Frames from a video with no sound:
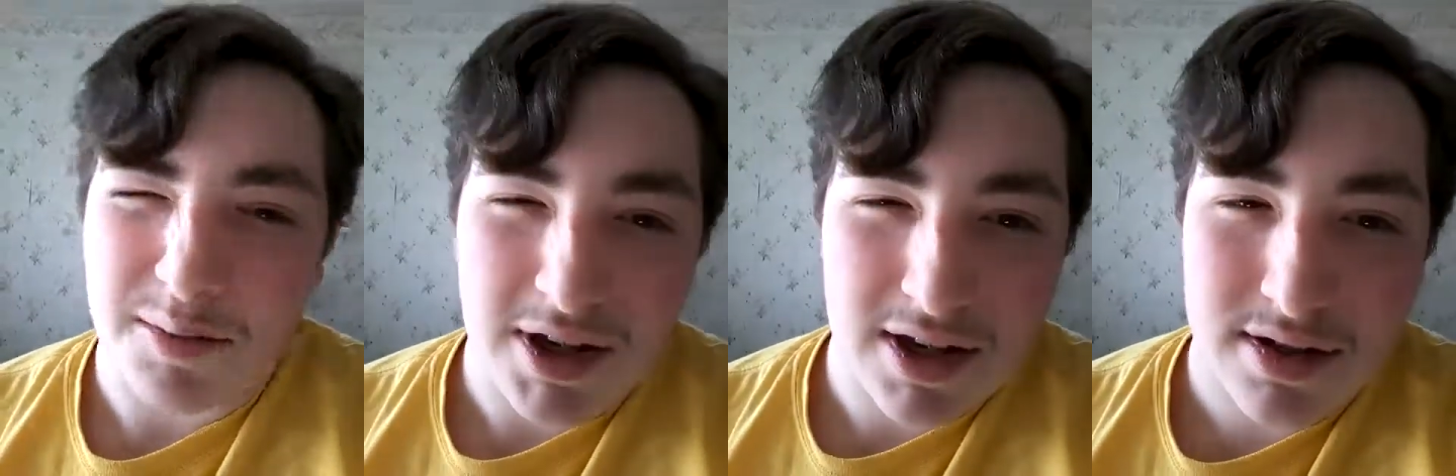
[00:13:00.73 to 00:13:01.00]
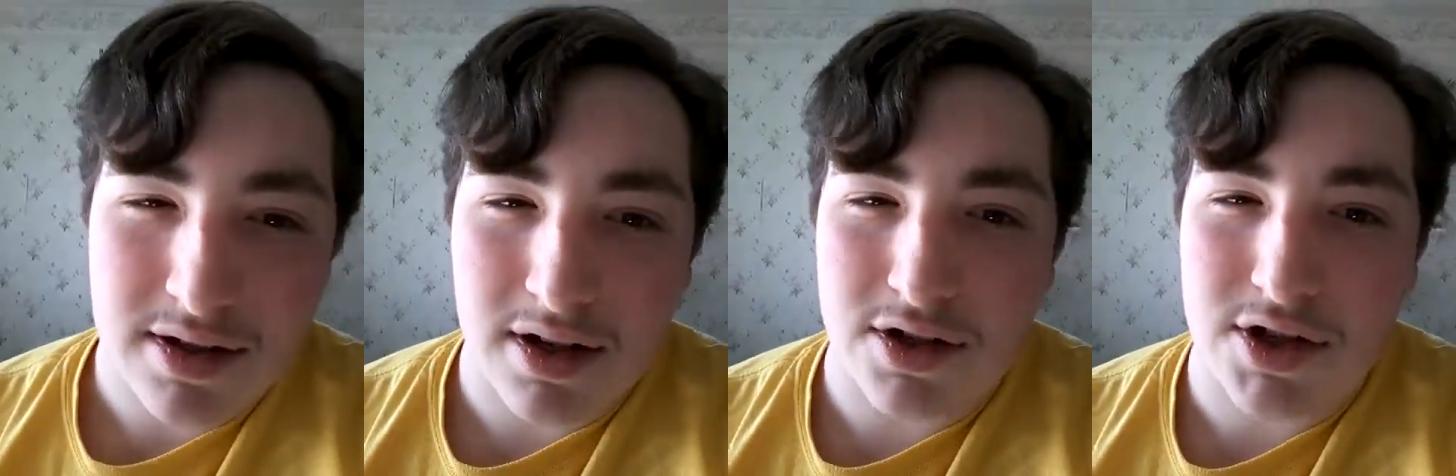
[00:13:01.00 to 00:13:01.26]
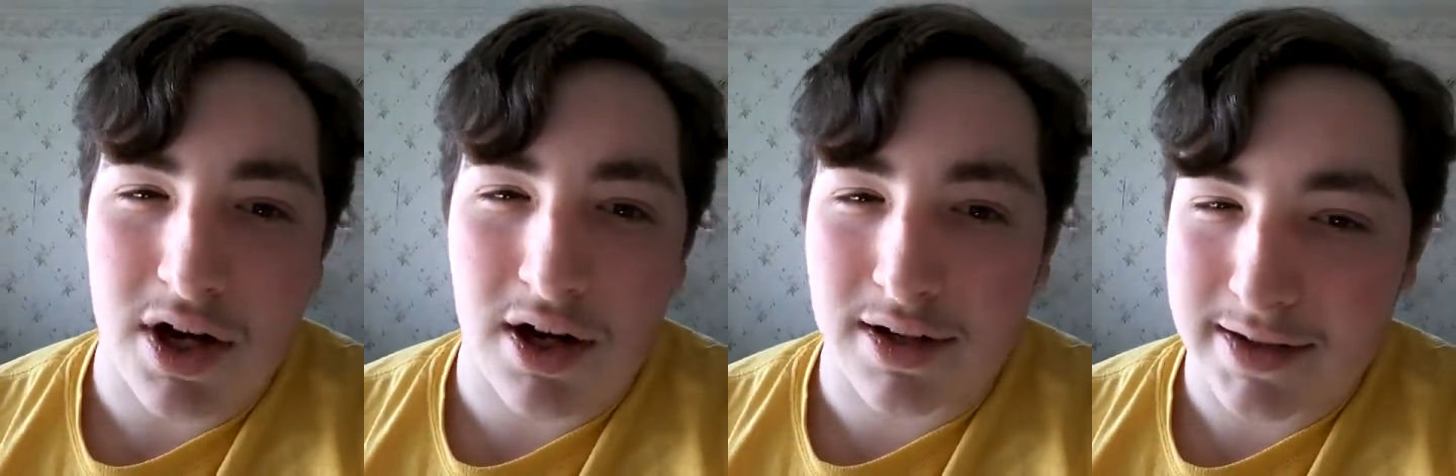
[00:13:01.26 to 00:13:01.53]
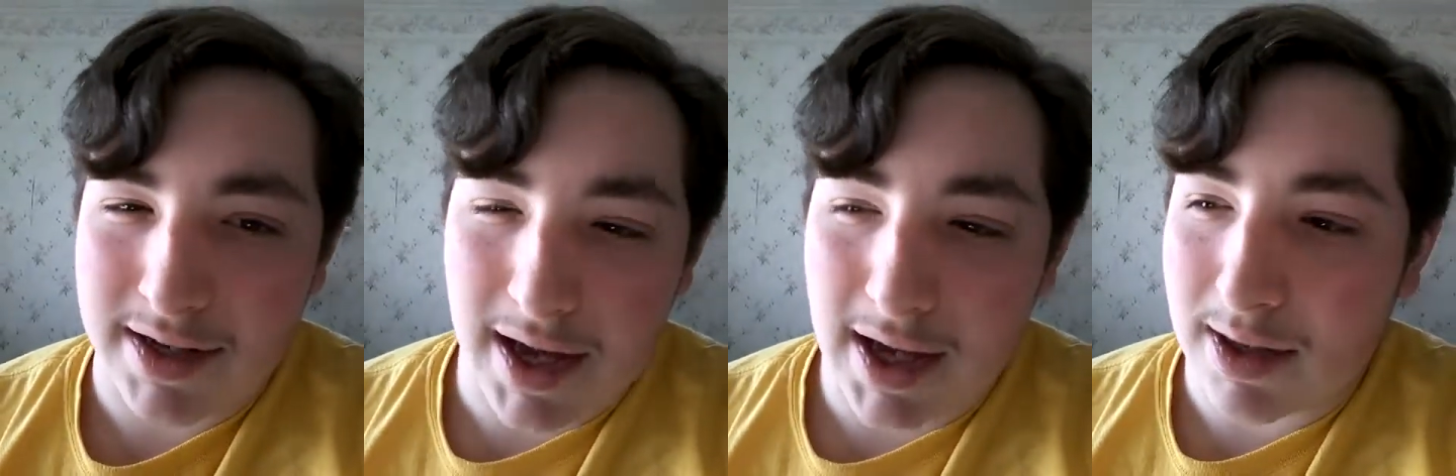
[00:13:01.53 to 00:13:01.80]
pieces of
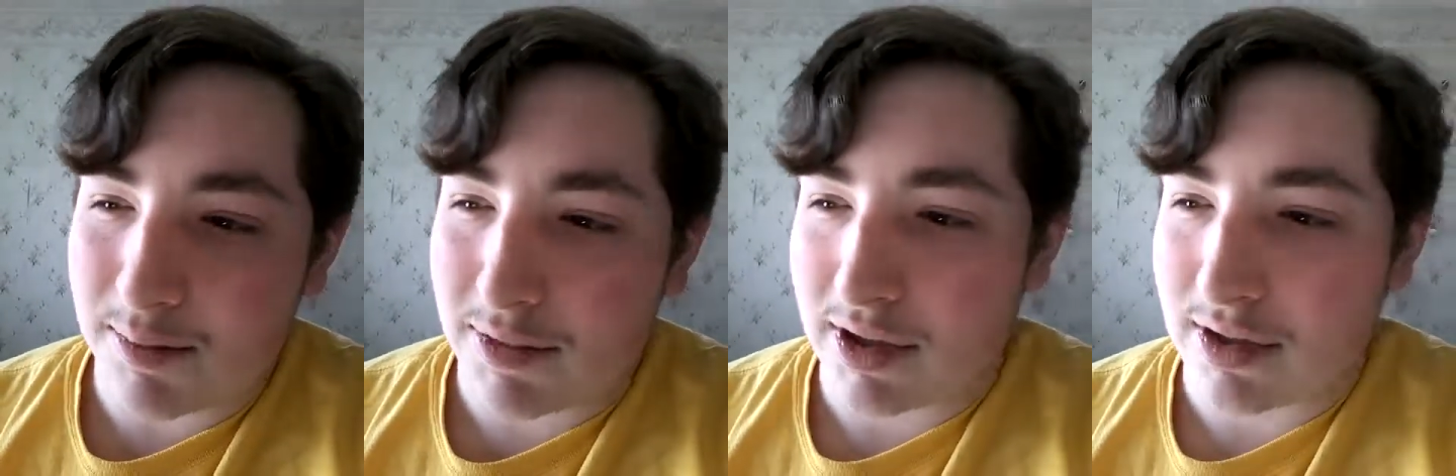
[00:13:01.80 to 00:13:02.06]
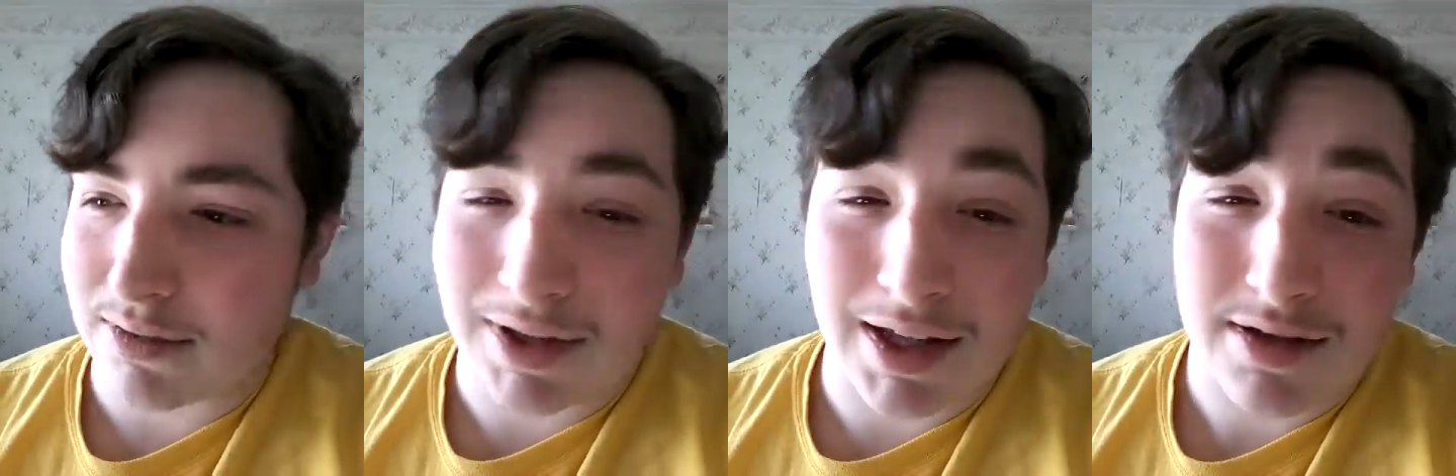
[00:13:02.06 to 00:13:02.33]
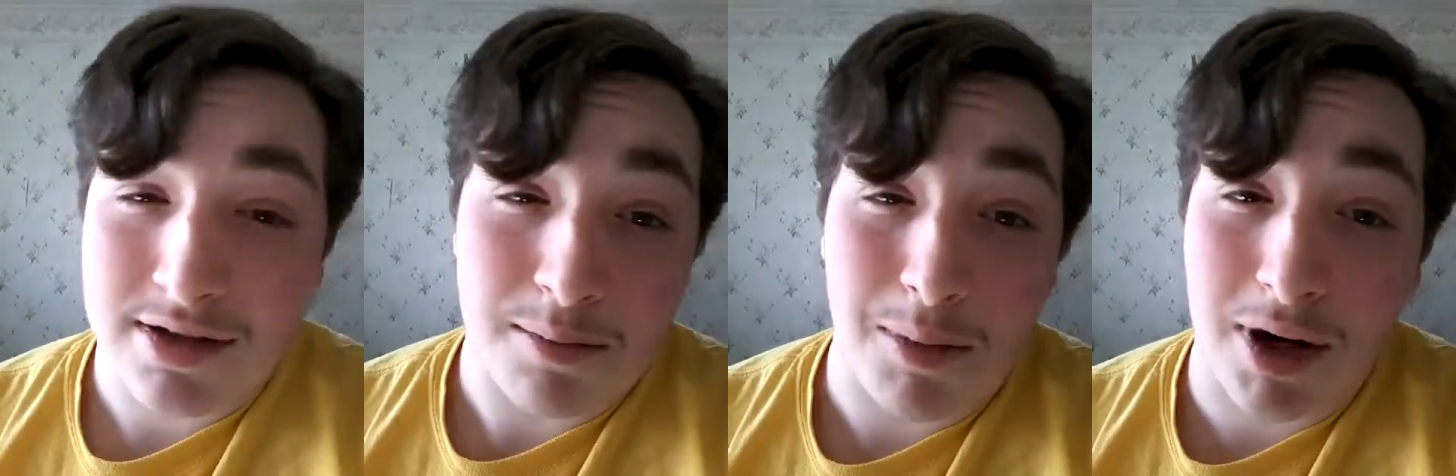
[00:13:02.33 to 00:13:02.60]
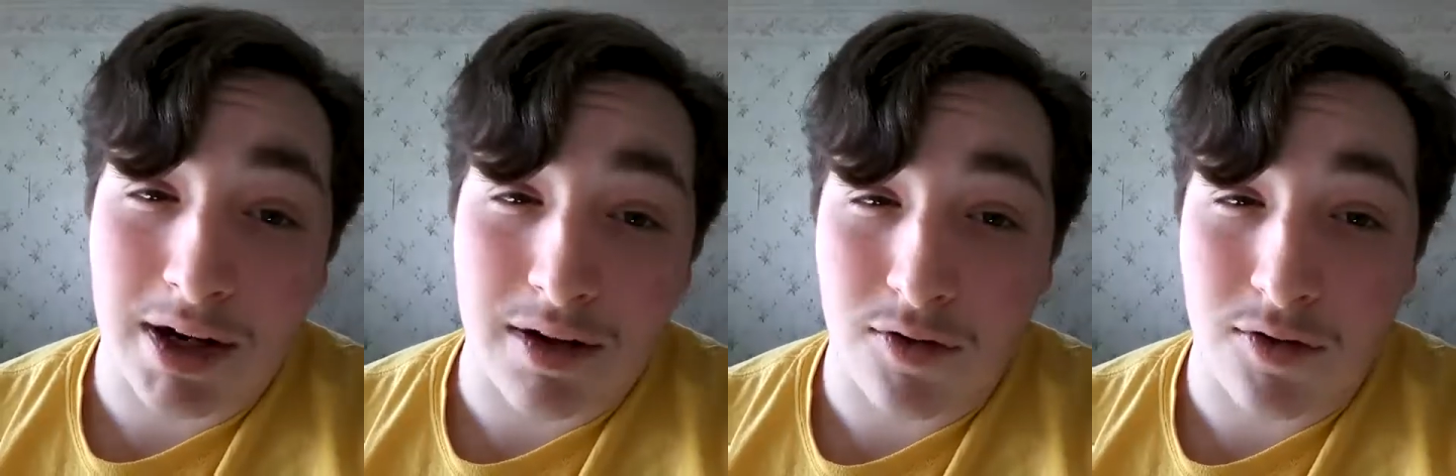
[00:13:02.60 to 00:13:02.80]
junk, take them and get some money